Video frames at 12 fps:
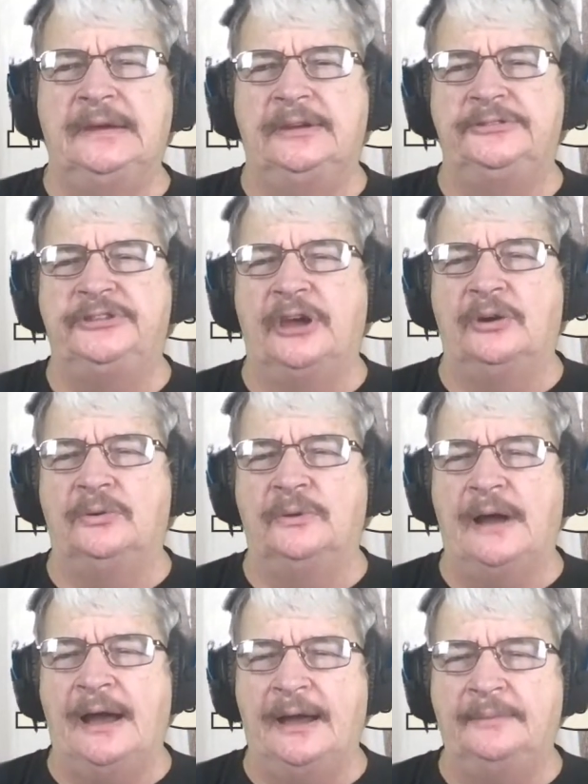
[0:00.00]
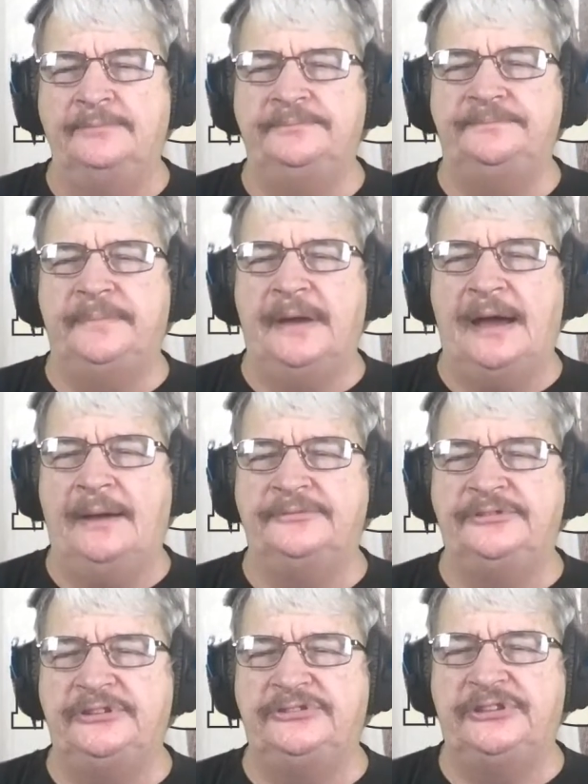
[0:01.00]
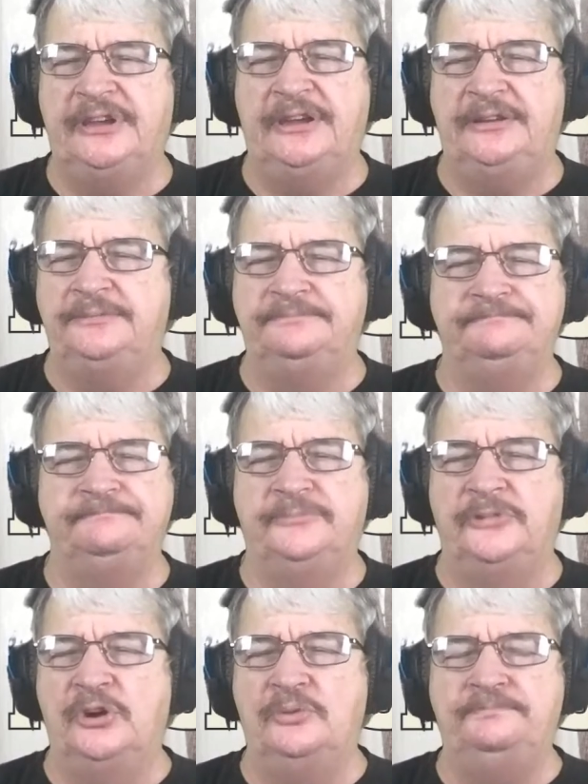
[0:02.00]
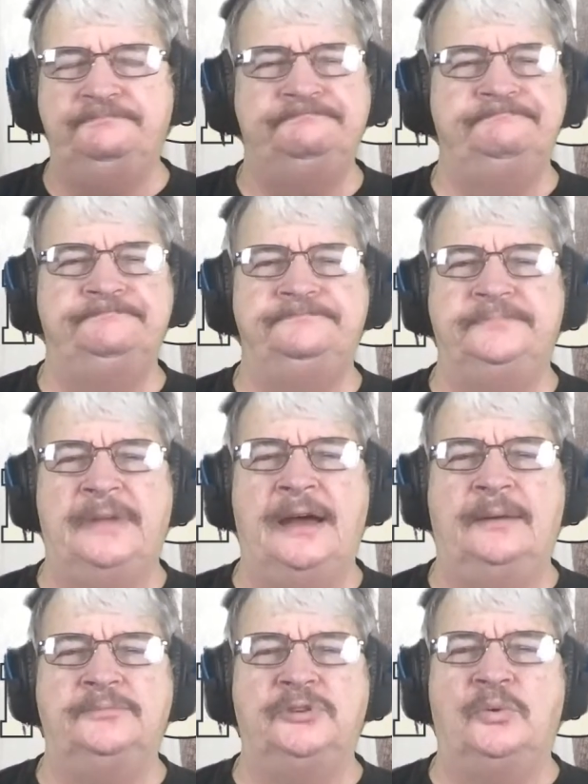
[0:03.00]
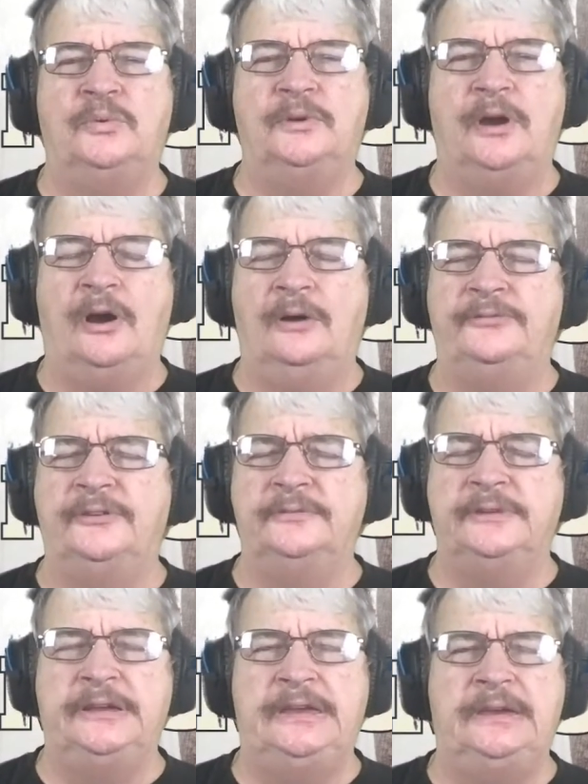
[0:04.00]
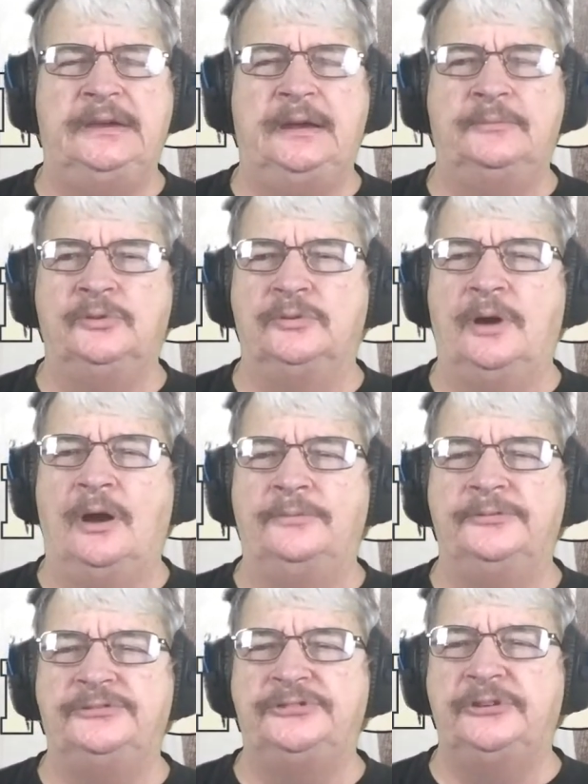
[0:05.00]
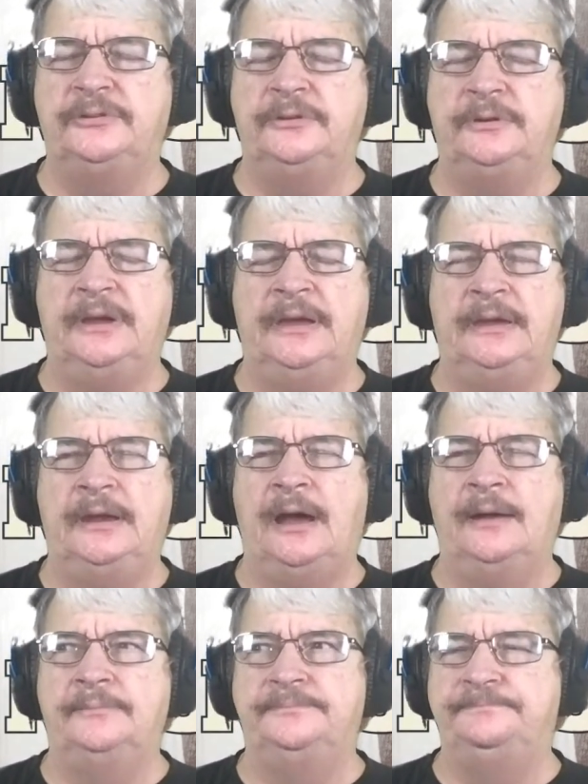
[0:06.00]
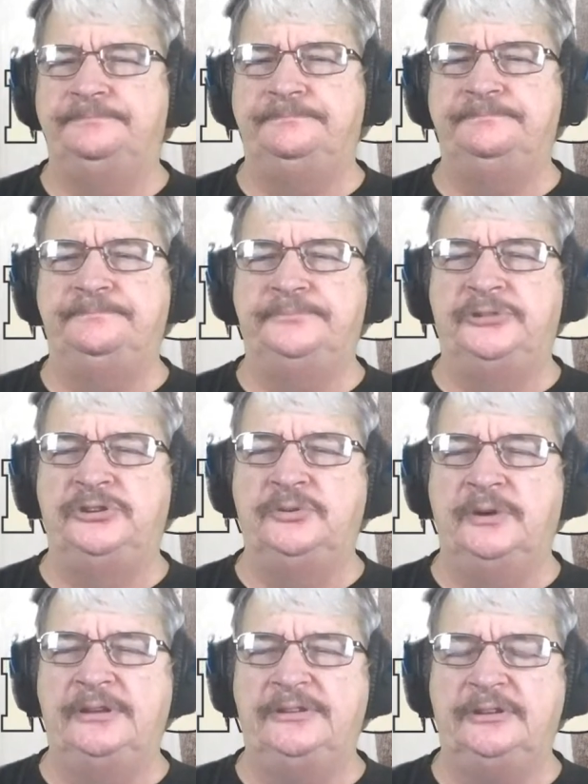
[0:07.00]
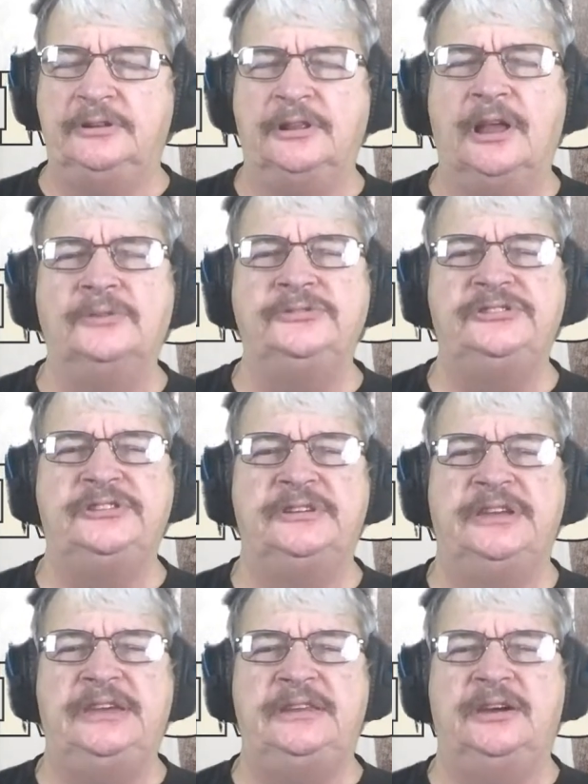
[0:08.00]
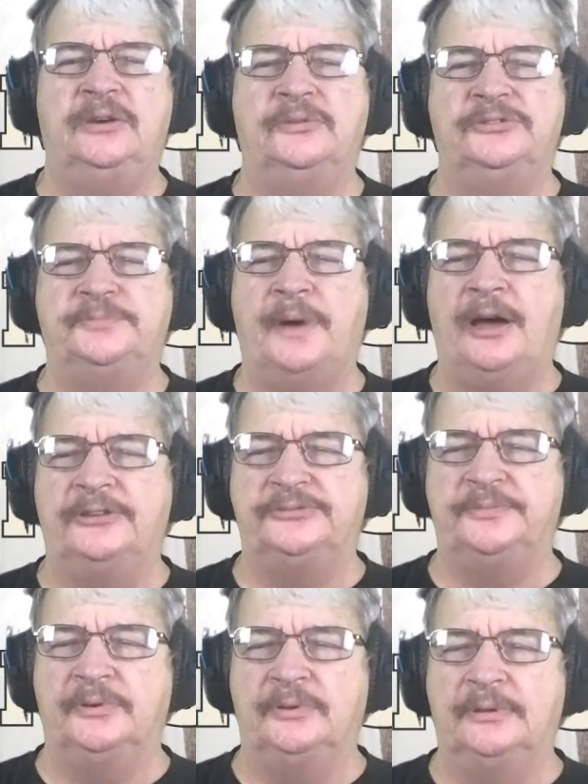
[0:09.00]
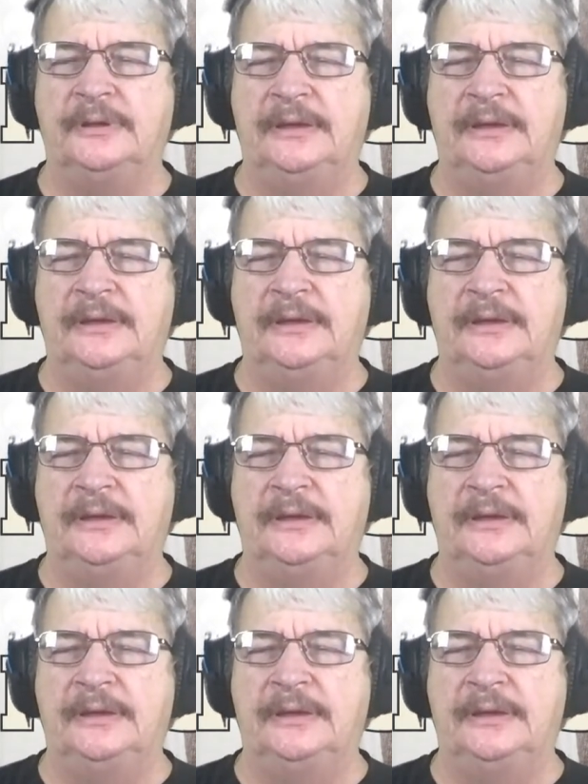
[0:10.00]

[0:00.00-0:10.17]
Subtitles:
So I've just said, nope, I'm going off of it again. I'm going off of sugar, and I'm doing close to keto as possible.